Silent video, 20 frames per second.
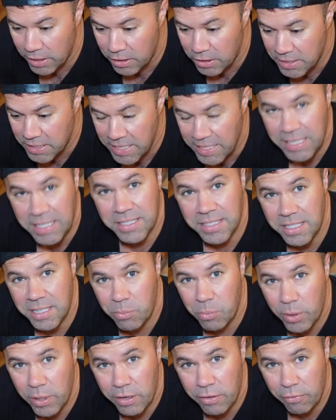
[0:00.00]
entertaining,
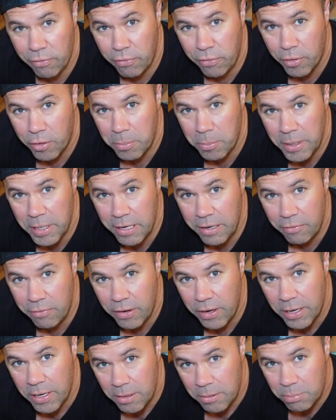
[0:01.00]
somewhat
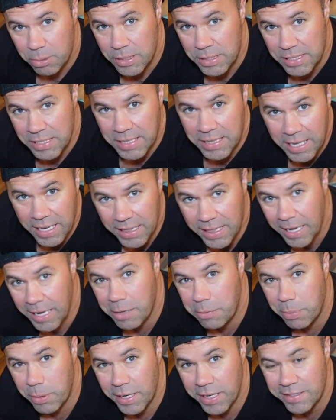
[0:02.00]
informative, please hit that
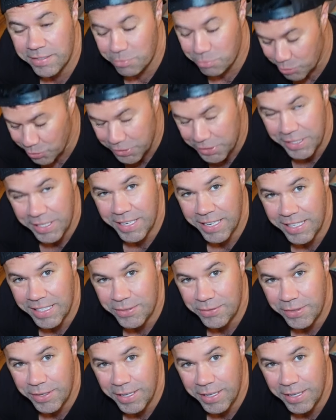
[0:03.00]
like button. We'll see you in the next